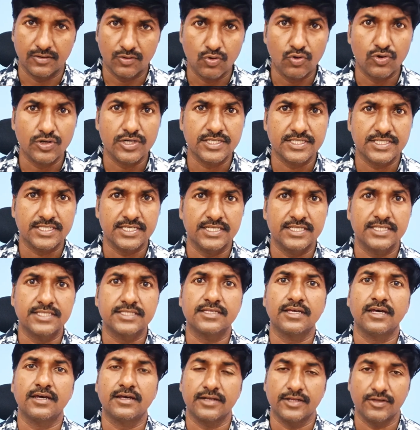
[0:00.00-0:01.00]
coding
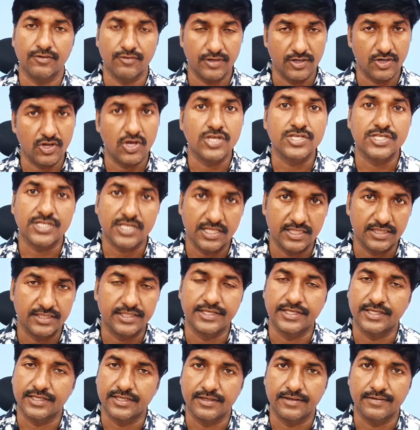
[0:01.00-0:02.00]
skills or your logical
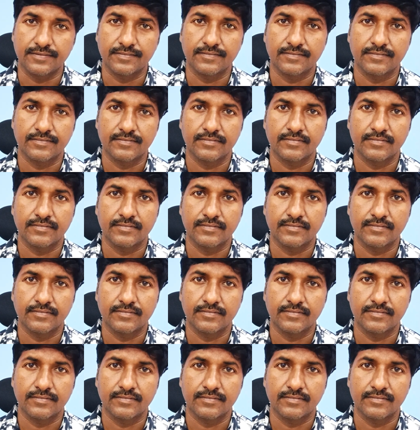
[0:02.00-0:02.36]
thinking.